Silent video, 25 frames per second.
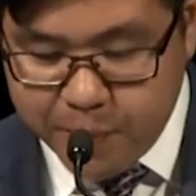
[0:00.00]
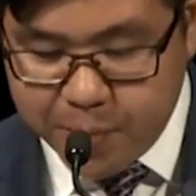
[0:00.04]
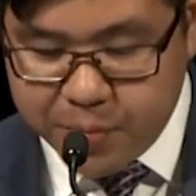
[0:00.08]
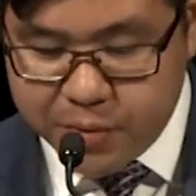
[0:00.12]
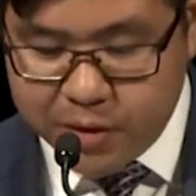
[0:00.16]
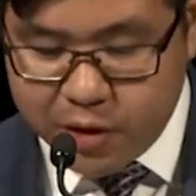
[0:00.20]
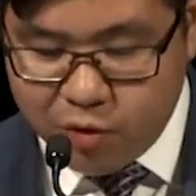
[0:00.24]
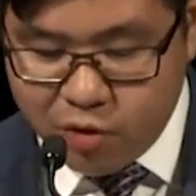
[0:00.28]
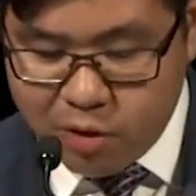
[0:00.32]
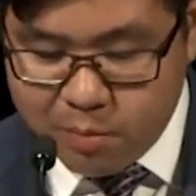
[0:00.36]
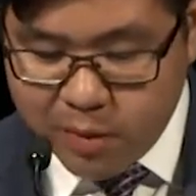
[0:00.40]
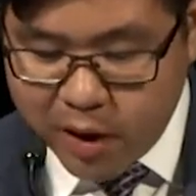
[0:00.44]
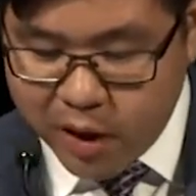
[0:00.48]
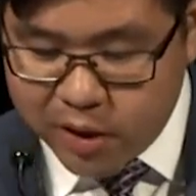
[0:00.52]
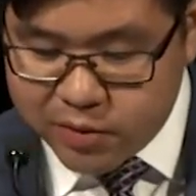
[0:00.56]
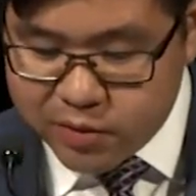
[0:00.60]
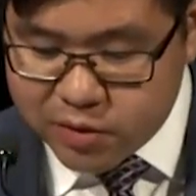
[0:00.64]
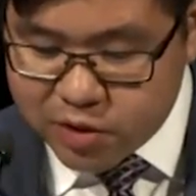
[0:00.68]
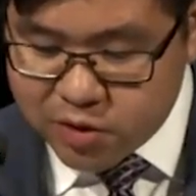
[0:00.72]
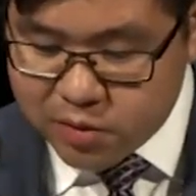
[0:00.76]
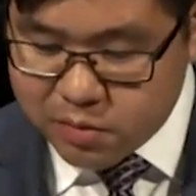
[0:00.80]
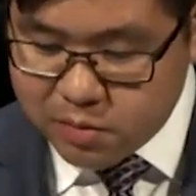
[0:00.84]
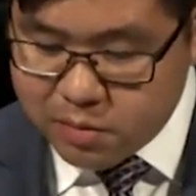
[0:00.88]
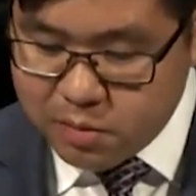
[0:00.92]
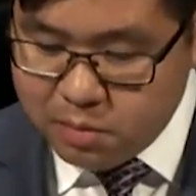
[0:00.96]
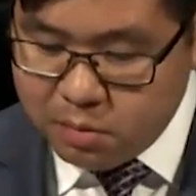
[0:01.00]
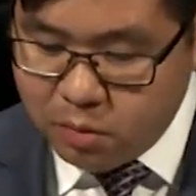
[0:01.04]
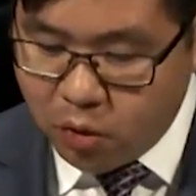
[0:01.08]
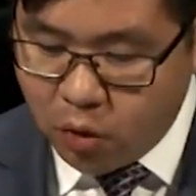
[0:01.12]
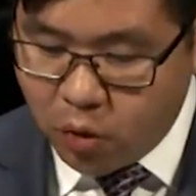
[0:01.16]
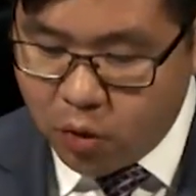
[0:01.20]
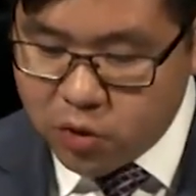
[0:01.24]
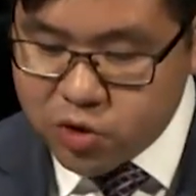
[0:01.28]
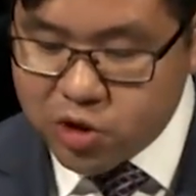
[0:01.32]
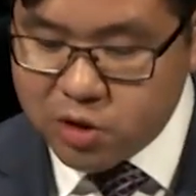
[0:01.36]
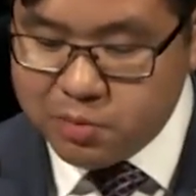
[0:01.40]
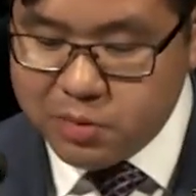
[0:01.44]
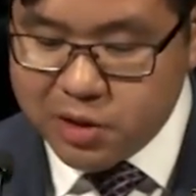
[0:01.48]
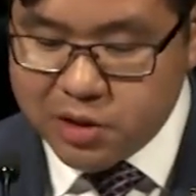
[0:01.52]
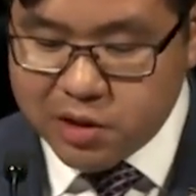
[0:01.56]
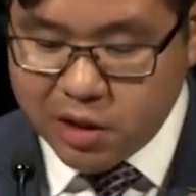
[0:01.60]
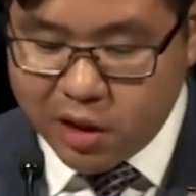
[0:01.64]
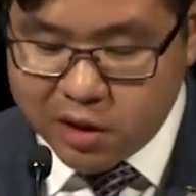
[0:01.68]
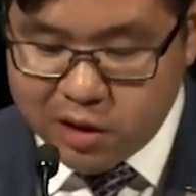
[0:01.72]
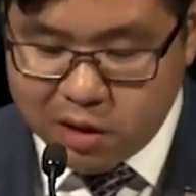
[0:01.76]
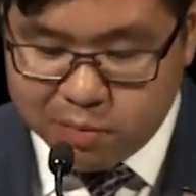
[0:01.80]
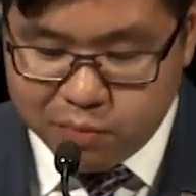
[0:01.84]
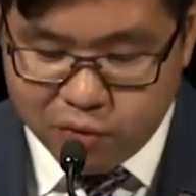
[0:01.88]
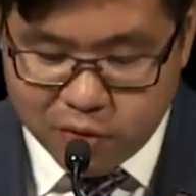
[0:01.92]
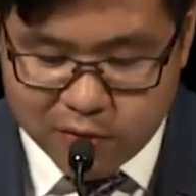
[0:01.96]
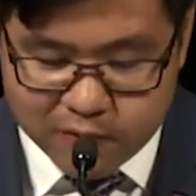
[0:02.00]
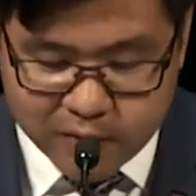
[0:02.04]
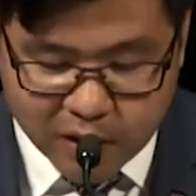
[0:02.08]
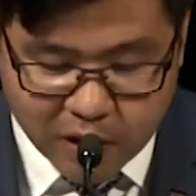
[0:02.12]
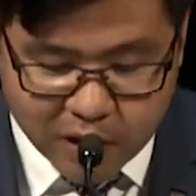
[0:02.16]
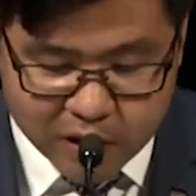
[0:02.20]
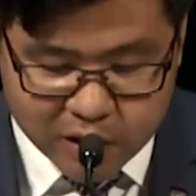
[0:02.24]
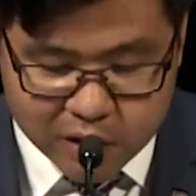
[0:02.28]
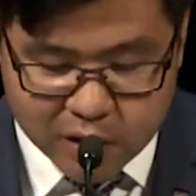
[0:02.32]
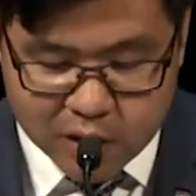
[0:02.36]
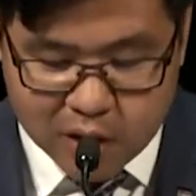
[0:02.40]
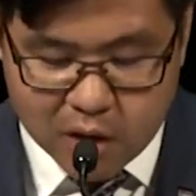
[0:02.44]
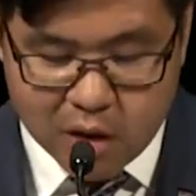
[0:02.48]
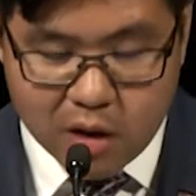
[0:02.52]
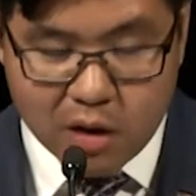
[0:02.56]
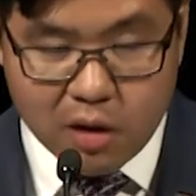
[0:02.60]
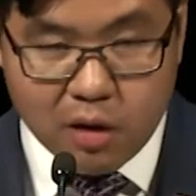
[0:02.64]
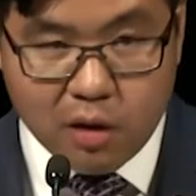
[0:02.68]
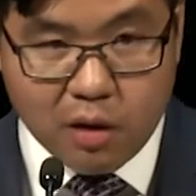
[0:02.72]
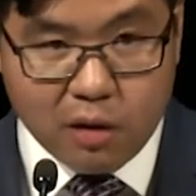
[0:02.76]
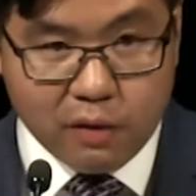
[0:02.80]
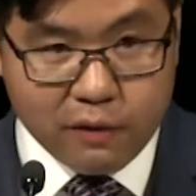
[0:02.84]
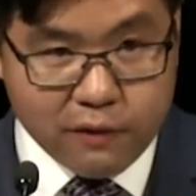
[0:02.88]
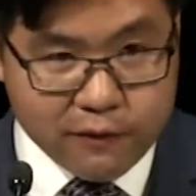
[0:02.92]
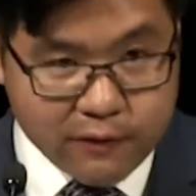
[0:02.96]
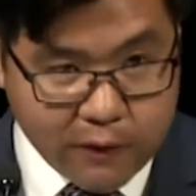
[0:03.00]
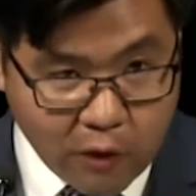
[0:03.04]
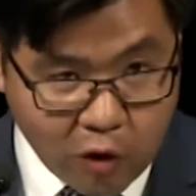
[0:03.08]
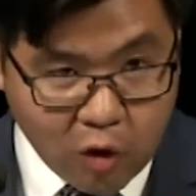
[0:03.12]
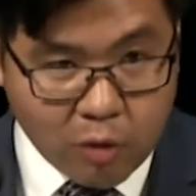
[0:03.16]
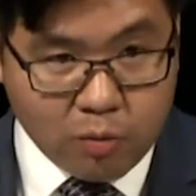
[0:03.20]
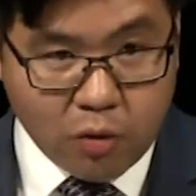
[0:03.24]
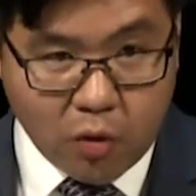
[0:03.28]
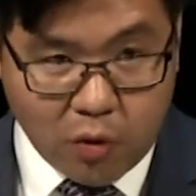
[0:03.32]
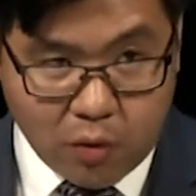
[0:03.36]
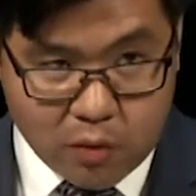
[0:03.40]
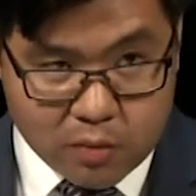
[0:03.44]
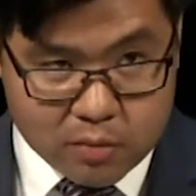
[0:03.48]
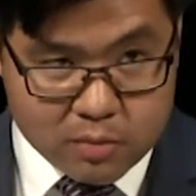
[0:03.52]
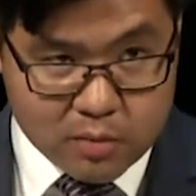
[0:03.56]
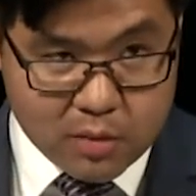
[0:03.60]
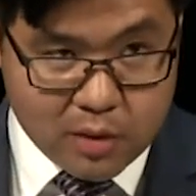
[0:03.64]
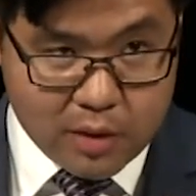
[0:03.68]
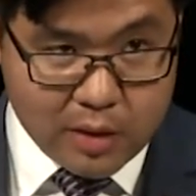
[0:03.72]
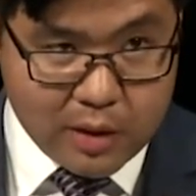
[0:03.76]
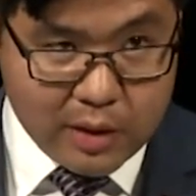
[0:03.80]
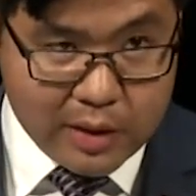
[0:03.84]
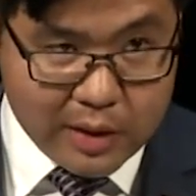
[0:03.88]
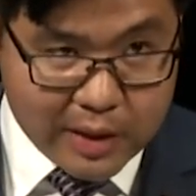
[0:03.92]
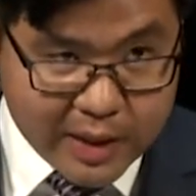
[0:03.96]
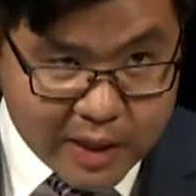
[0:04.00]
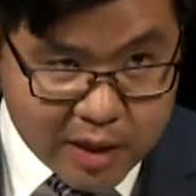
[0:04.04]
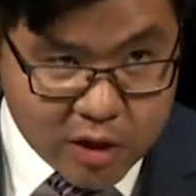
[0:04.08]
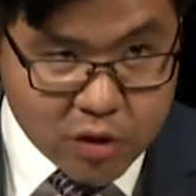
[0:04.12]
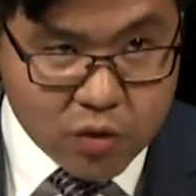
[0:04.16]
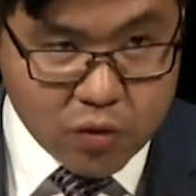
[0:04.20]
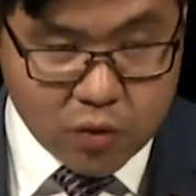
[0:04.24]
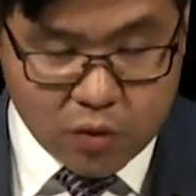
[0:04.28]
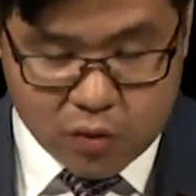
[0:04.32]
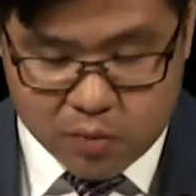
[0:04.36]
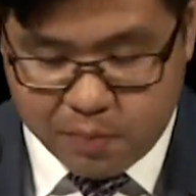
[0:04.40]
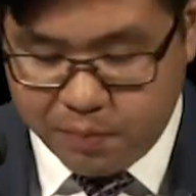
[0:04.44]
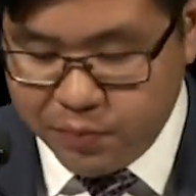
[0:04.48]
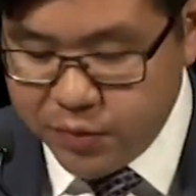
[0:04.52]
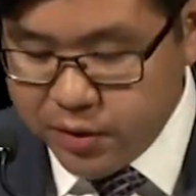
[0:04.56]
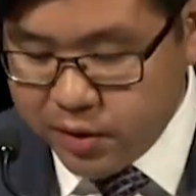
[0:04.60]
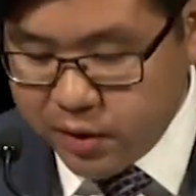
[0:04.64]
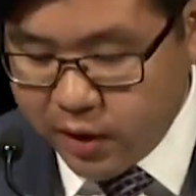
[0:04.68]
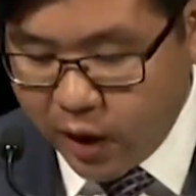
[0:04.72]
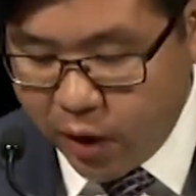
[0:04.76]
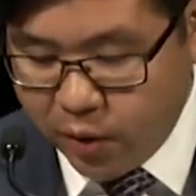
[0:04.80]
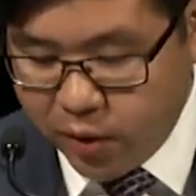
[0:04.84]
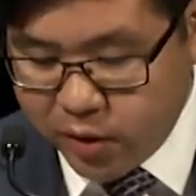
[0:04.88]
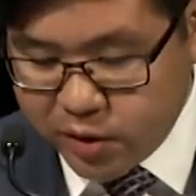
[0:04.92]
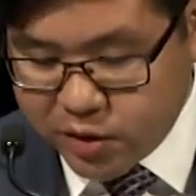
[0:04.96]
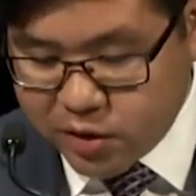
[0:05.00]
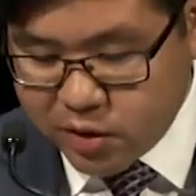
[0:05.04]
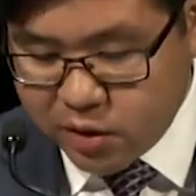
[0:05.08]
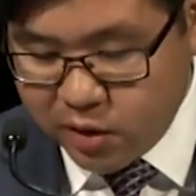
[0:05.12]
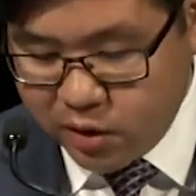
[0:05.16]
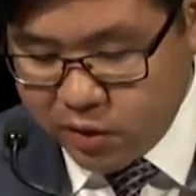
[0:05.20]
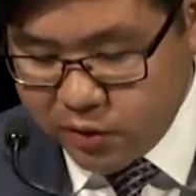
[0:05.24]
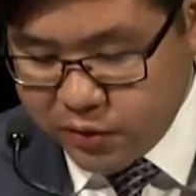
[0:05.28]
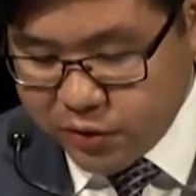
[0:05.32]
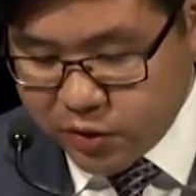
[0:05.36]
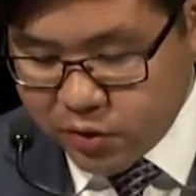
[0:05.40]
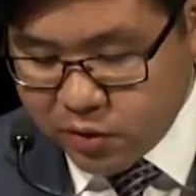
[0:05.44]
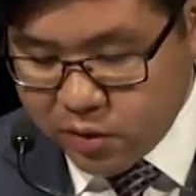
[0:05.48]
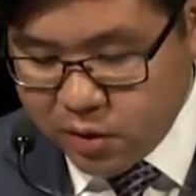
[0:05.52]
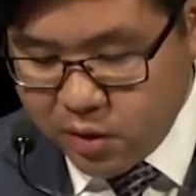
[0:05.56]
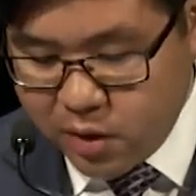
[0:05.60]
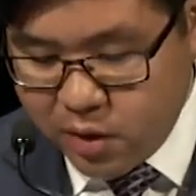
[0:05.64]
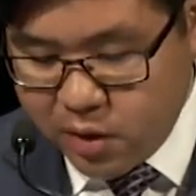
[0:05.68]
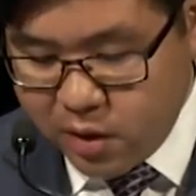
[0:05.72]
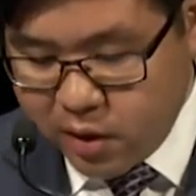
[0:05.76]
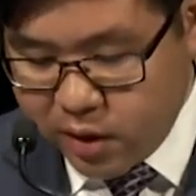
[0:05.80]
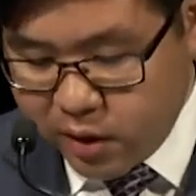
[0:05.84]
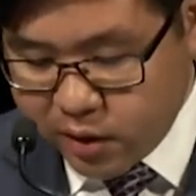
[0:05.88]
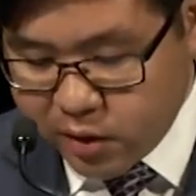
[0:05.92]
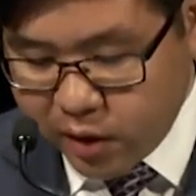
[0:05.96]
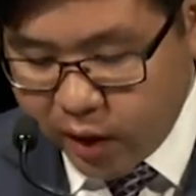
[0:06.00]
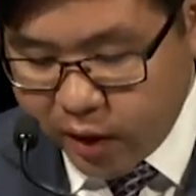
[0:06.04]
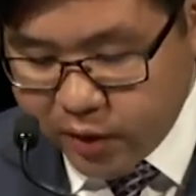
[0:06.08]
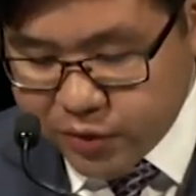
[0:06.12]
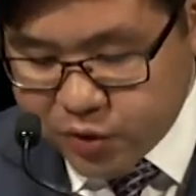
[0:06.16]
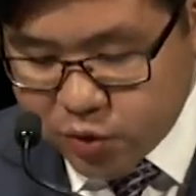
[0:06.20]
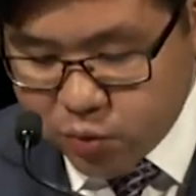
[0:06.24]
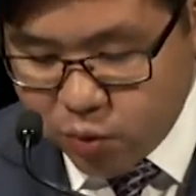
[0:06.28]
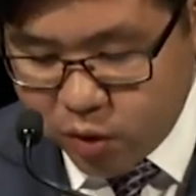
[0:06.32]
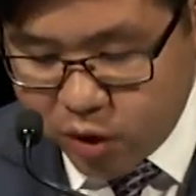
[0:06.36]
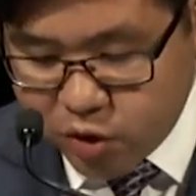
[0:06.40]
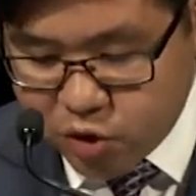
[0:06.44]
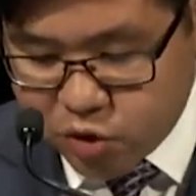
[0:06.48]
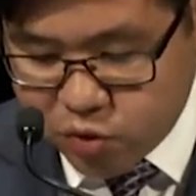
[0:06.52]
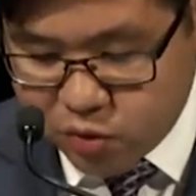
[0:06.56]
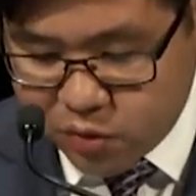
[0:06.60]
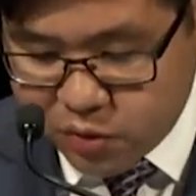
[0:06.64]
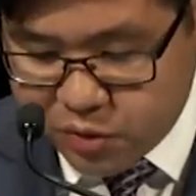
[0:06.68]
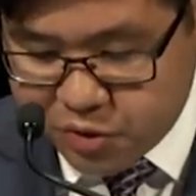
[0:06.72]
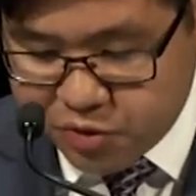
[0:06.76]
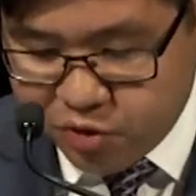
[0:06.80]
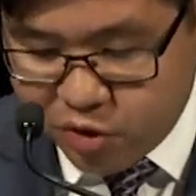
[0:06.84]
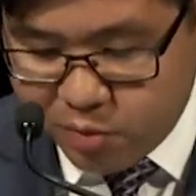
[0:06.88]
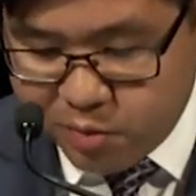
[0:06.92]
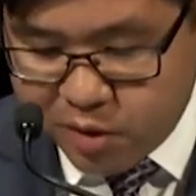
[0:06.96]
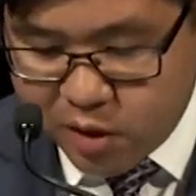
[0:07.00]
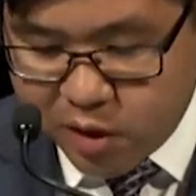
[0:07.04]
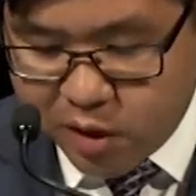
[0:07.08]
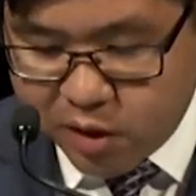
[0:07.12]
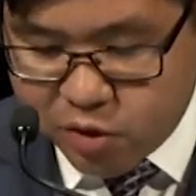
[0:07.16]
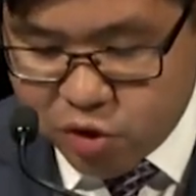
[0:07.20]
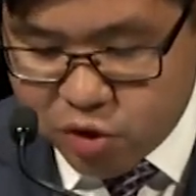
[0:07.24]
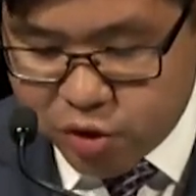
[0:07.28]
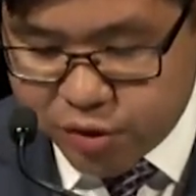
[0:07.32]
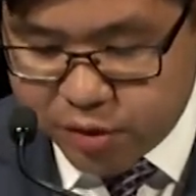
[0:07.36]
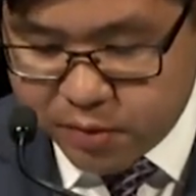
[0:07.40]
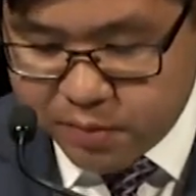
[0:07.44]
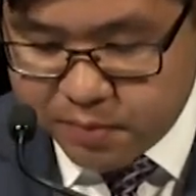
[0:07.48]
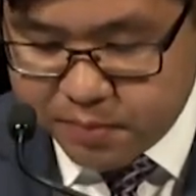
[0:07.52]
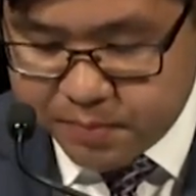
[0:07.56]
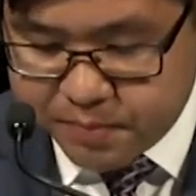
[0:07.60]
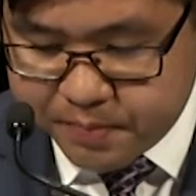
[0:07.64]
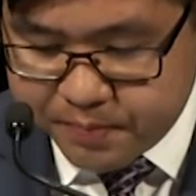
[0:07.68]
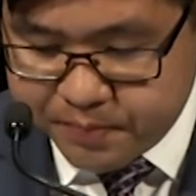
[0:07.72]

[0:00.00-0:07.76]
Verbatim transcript: there remains more to be done in providing formal, legal guarantees against racial discrimination.